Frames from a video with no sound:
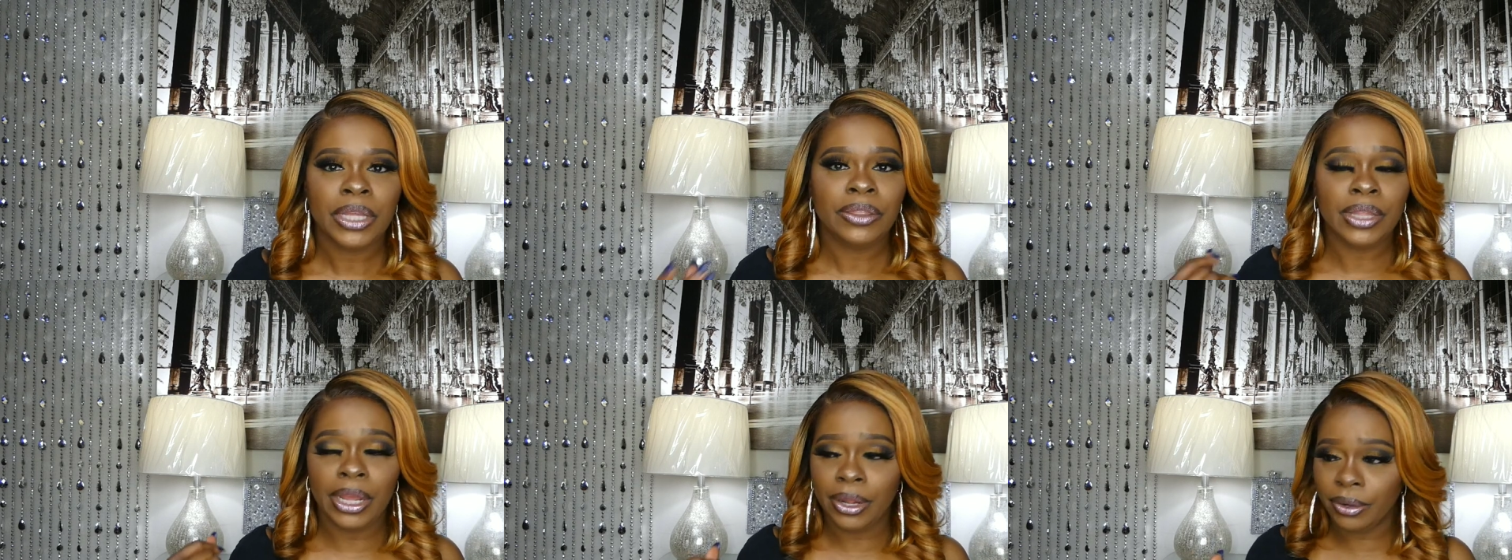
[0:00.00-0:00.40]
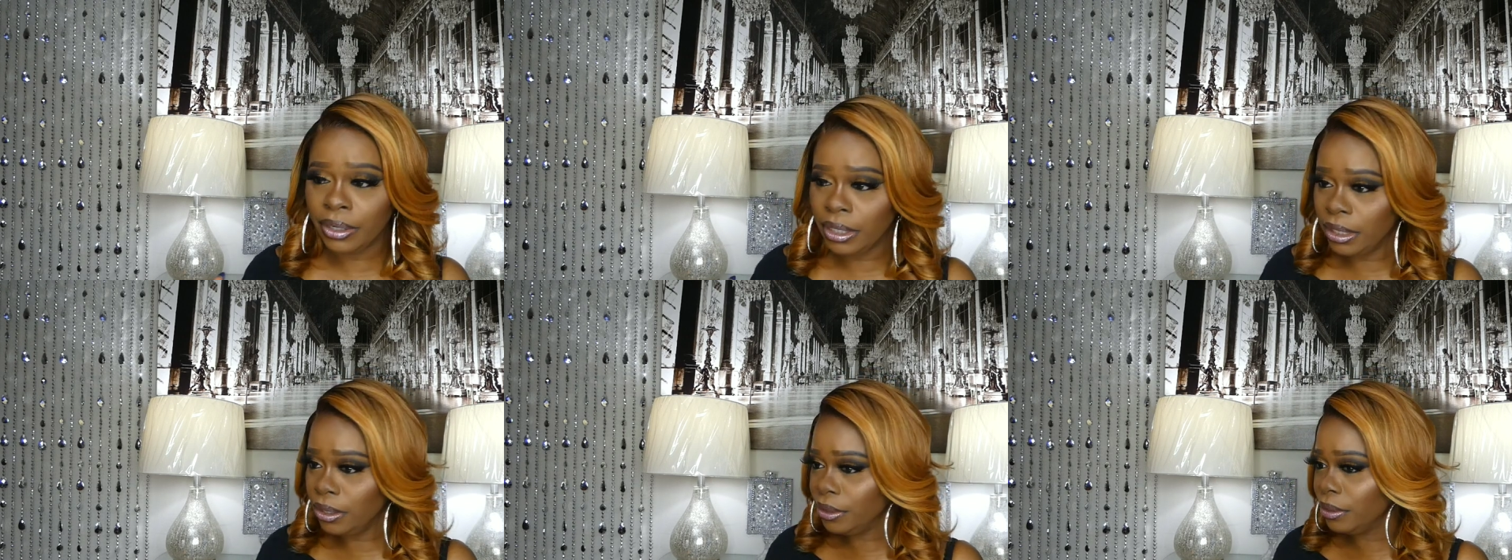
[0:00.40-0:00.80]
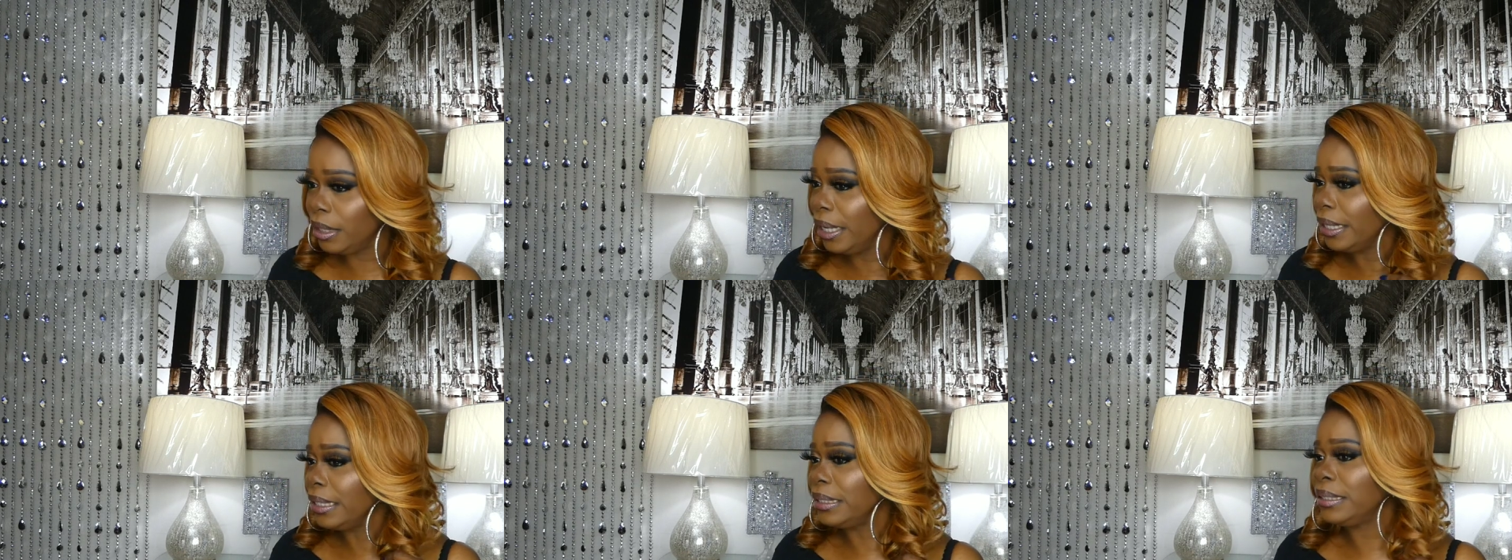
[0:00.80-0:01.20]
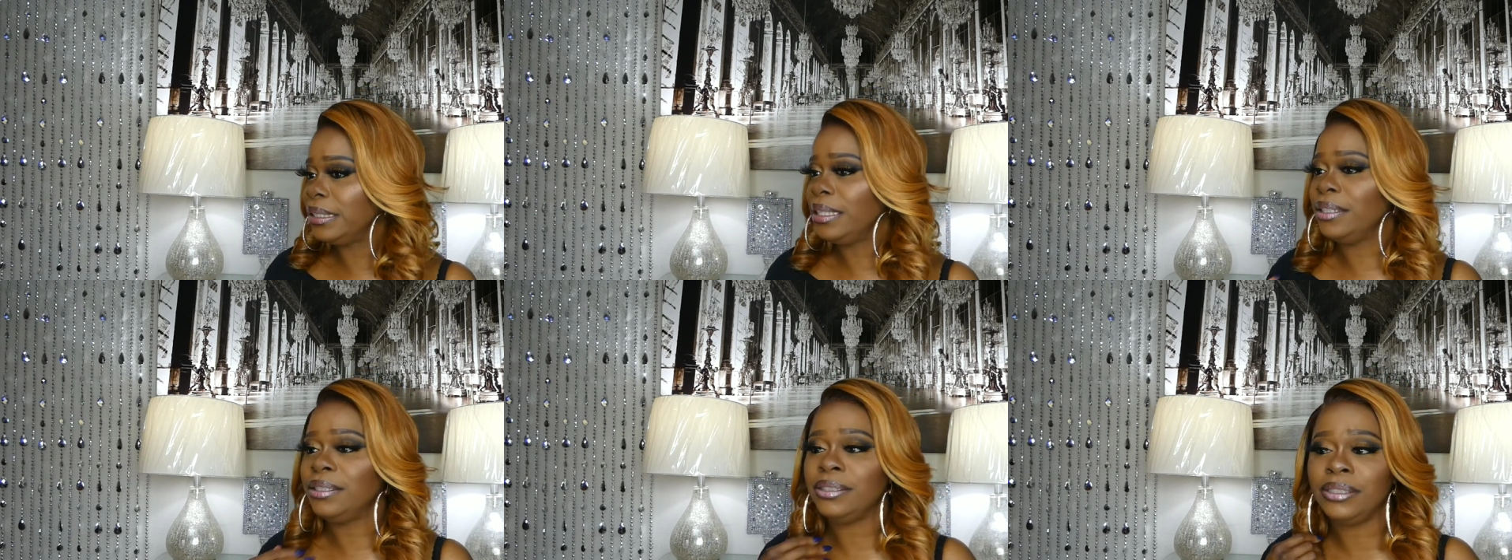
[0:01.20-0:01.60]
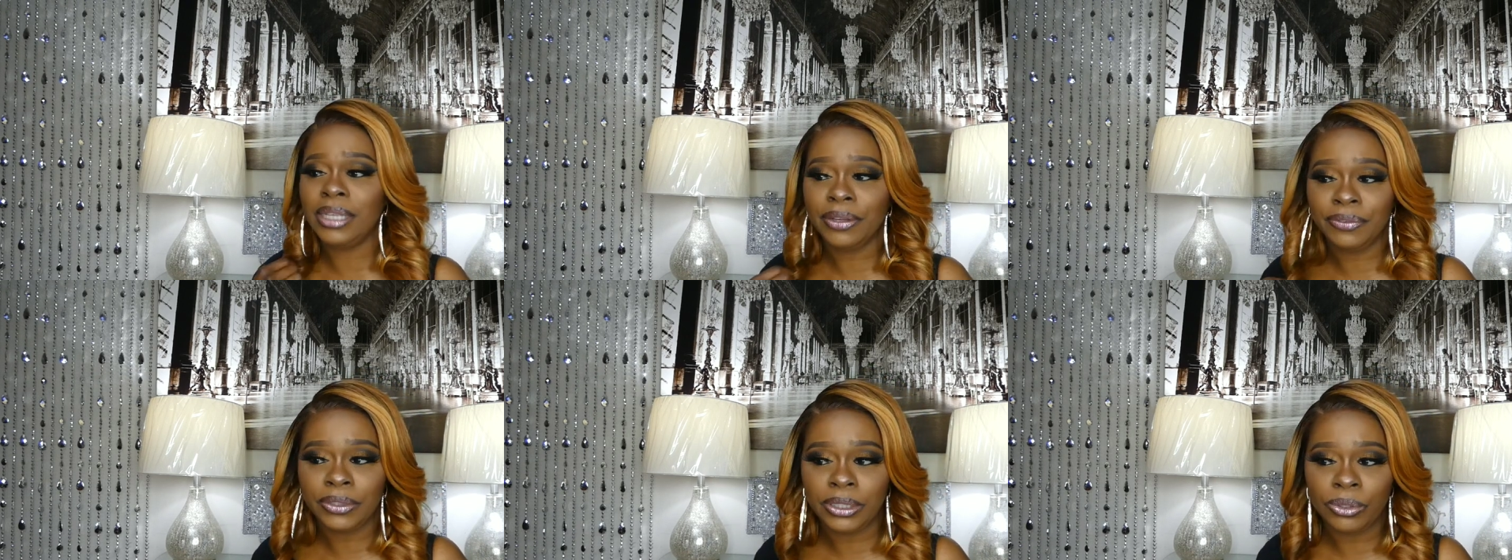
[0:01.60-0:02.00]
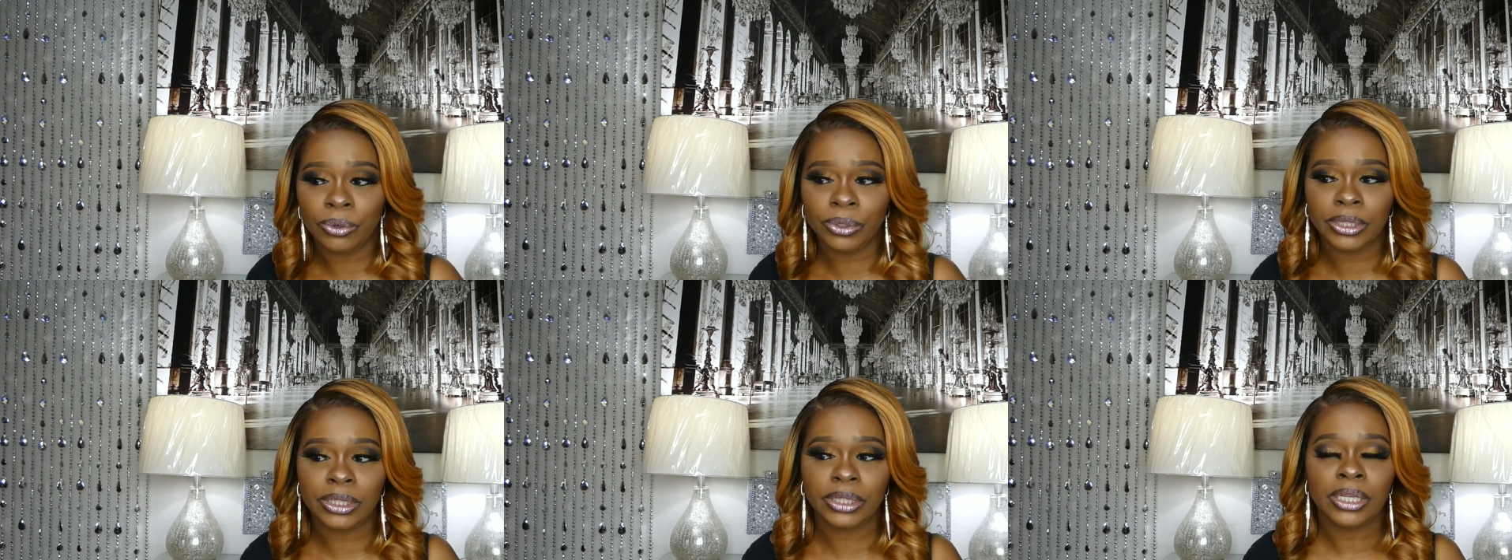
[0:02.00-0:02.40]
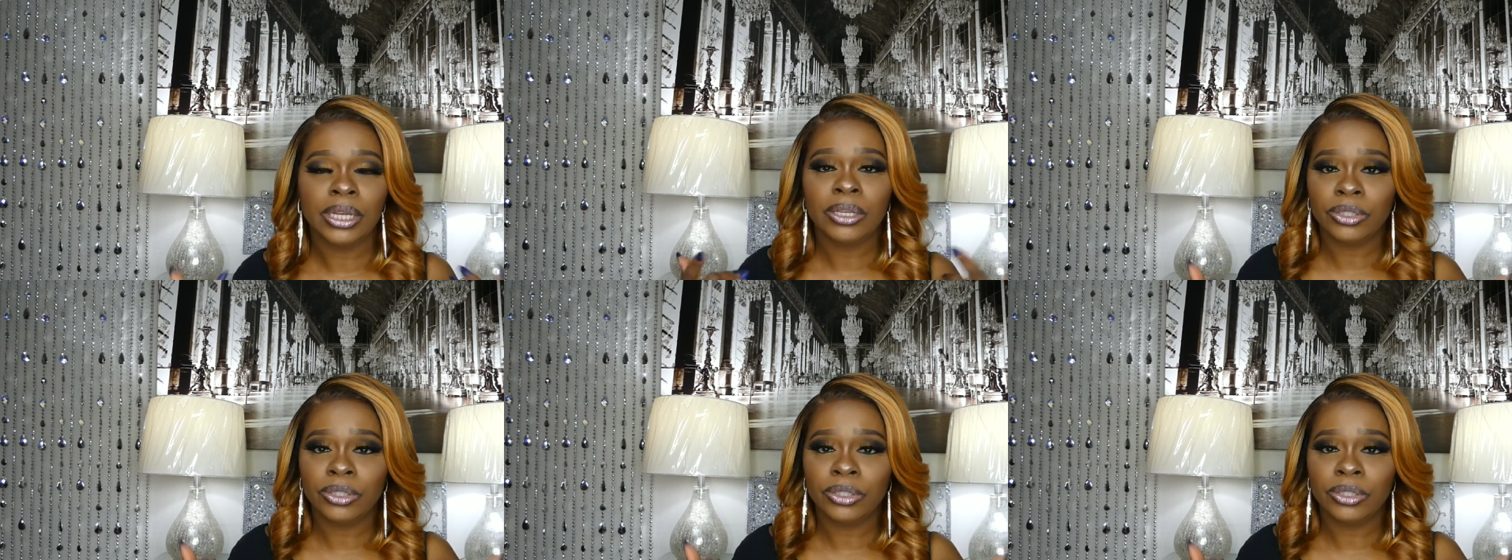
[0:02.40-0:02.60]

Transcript: The hair color, like I said, is definitely gorgeous.